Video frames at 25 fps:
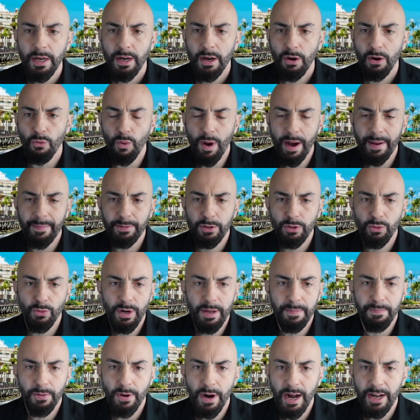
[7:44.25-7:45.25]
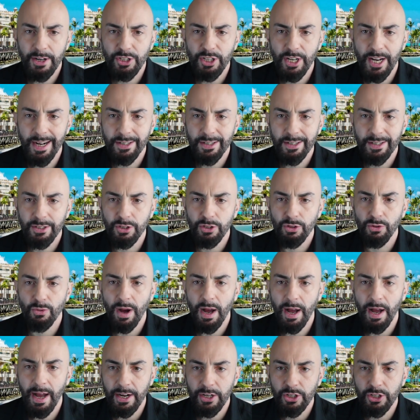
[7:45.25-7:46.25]
Web3 projects
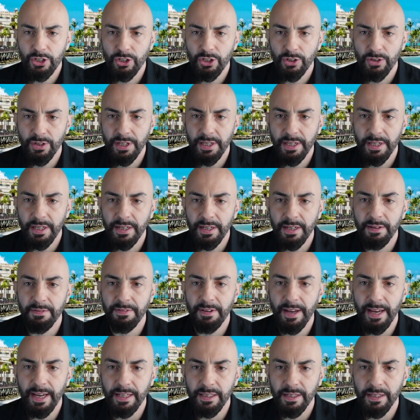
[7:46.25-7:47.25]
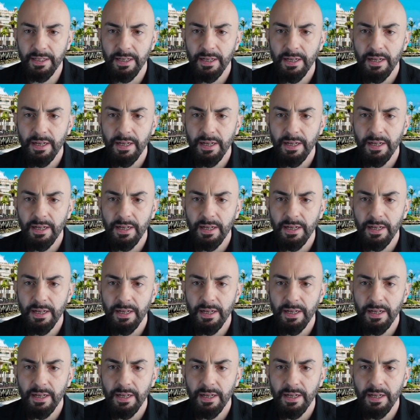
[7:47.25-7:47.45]
to actually innovate.